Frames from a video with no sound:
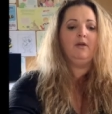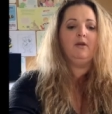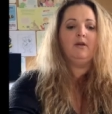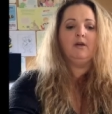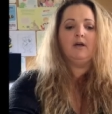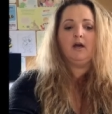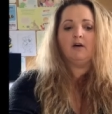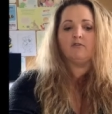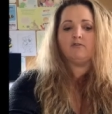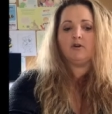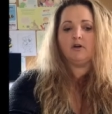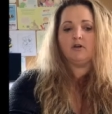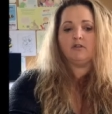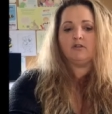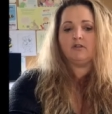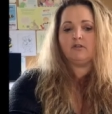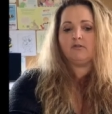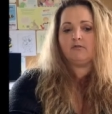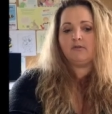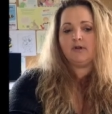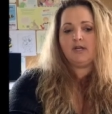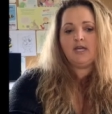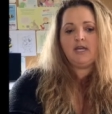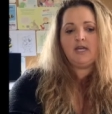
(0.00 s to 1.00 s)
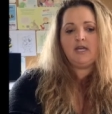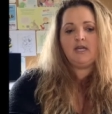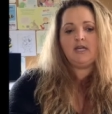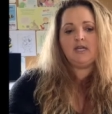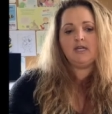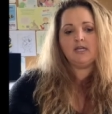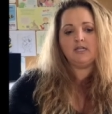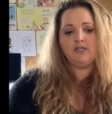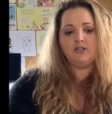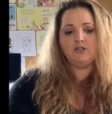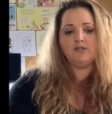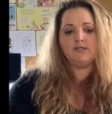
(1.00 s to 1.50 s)
I've got three
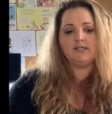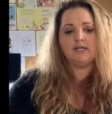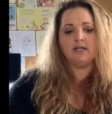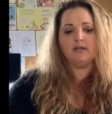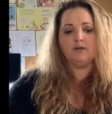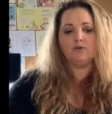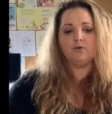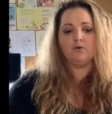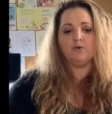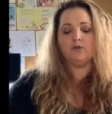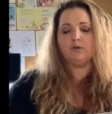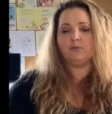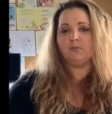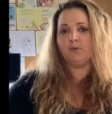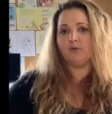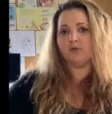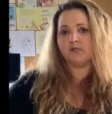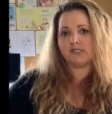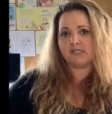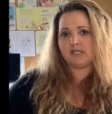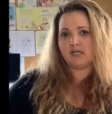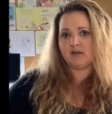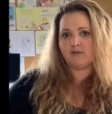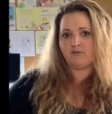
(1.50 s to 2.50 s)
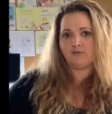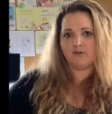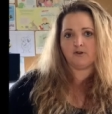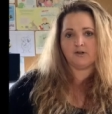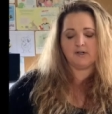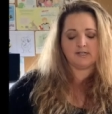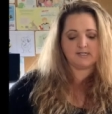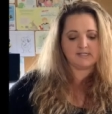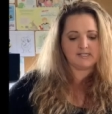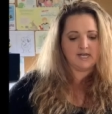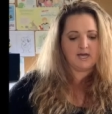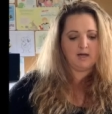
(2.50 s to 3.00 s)
New Zealand author books here for an
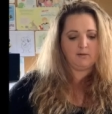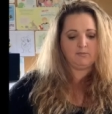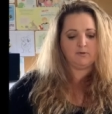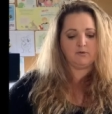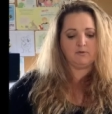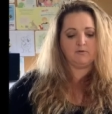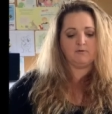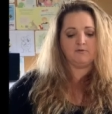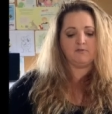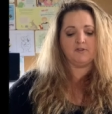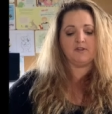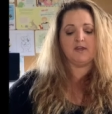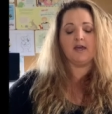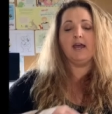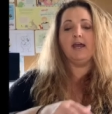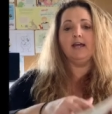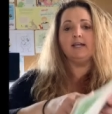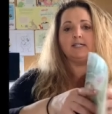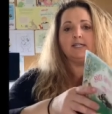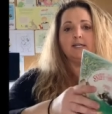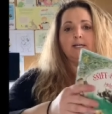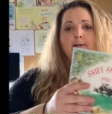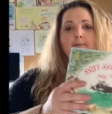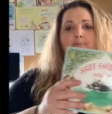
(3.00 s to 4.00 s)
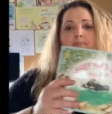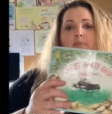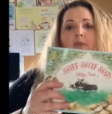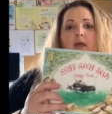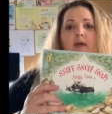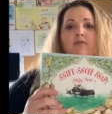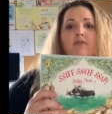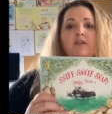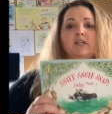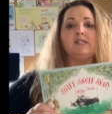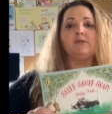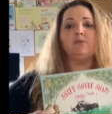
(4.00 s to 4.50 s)
example for that.
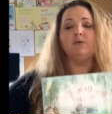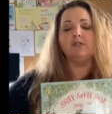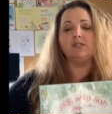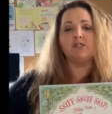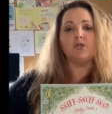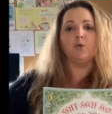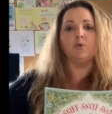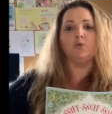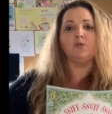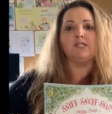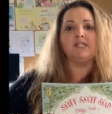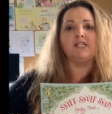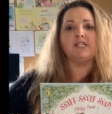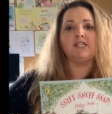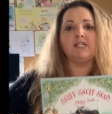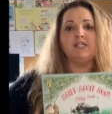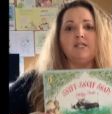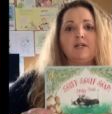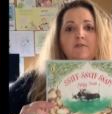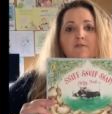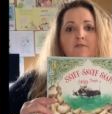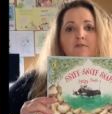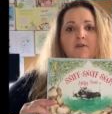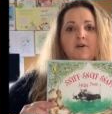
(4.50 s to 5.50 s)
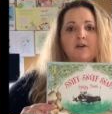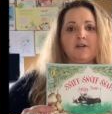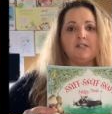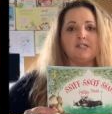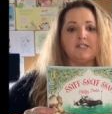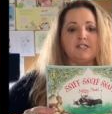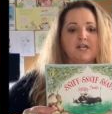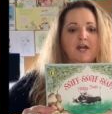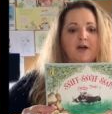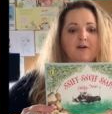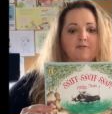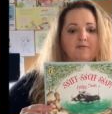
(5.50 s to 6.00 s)
And this one's called Sniff,
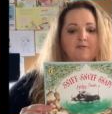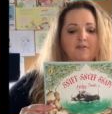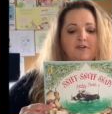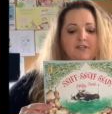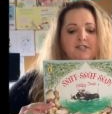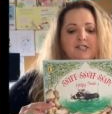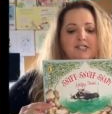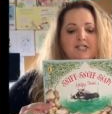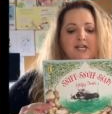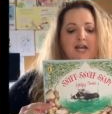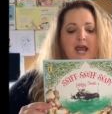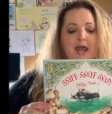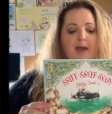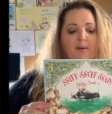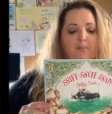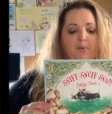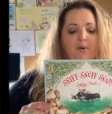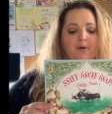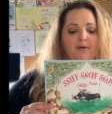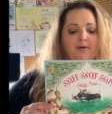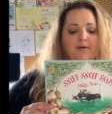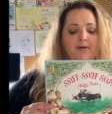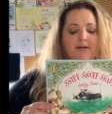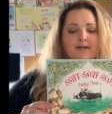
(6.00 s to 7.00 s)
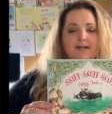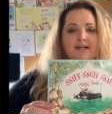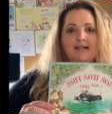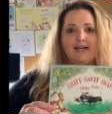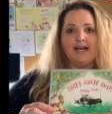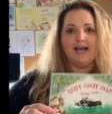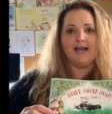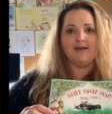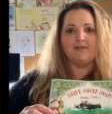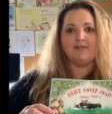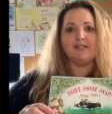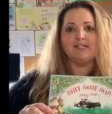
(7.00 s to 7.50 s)
Snuff, Snap
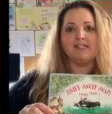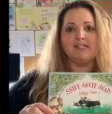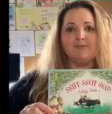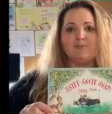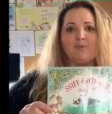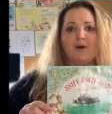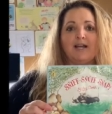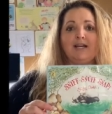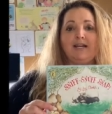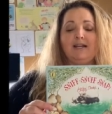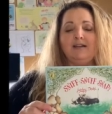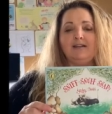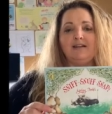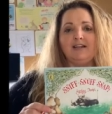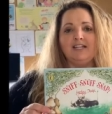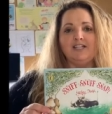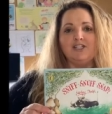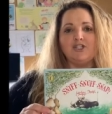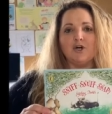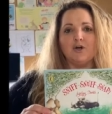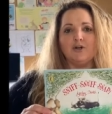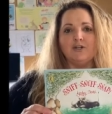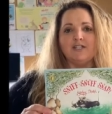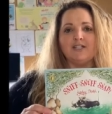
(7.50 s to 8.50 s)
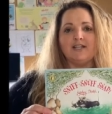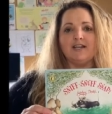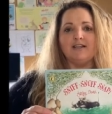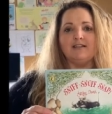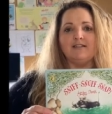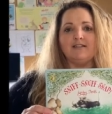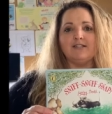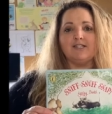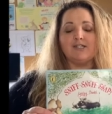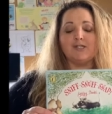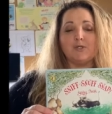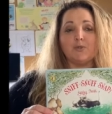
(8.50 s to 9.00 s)
and this is by Lynley Dodd,
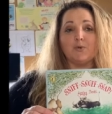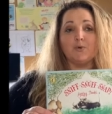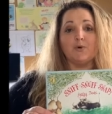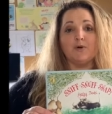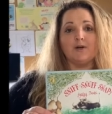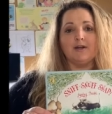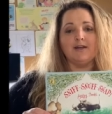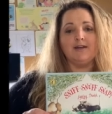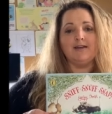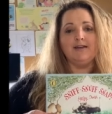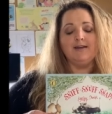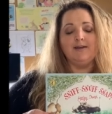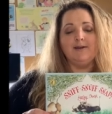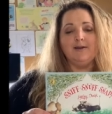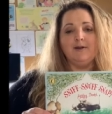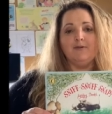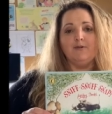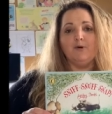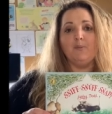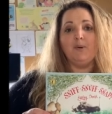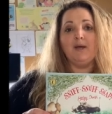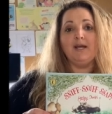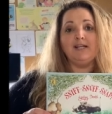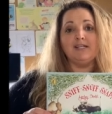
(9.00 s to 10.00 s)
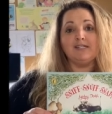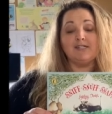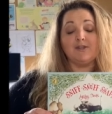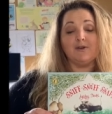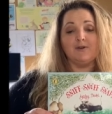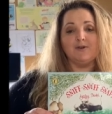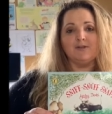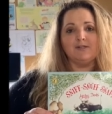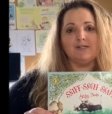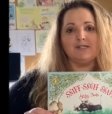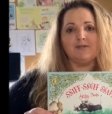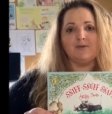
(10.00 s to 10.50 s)
and the story repeats
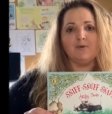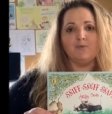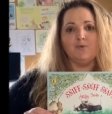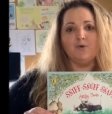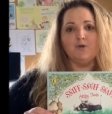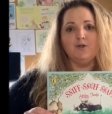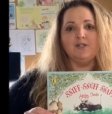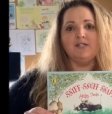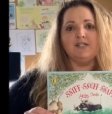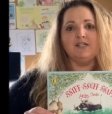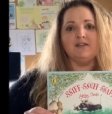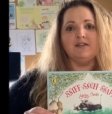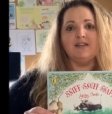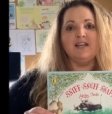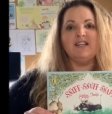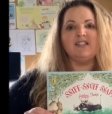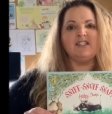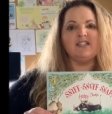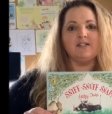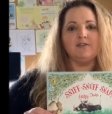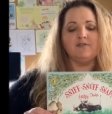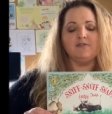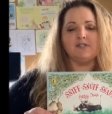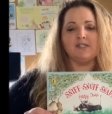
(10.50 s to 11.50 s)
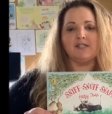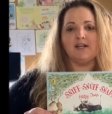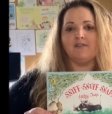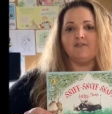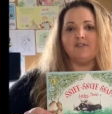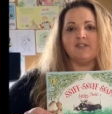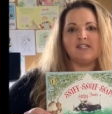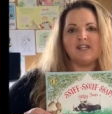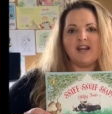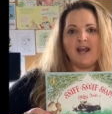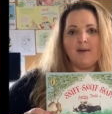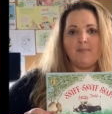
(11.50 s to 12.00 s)
those words in there, sniff, snuff,
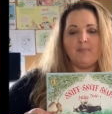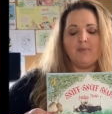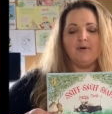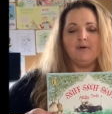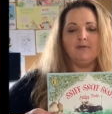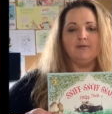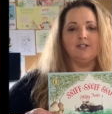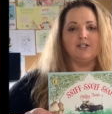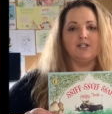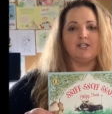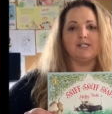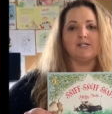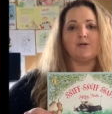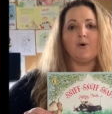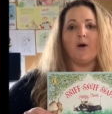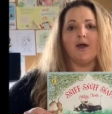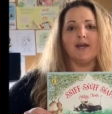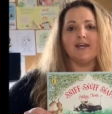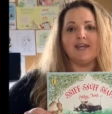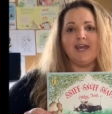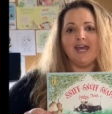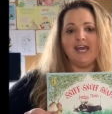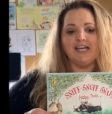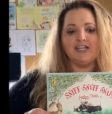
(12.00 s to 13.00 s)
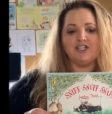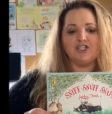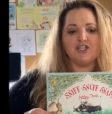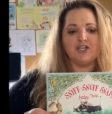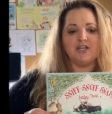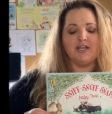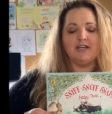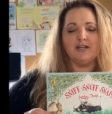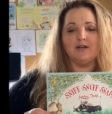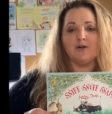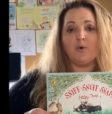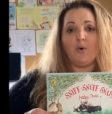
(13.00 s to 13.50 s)
snap, which is quite
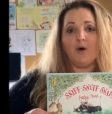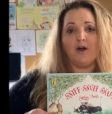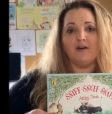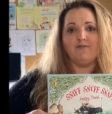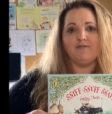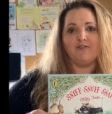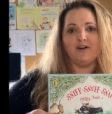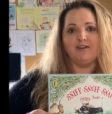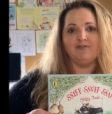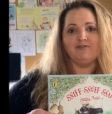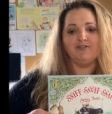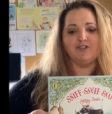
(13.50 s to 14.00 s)
catchy and quite fun for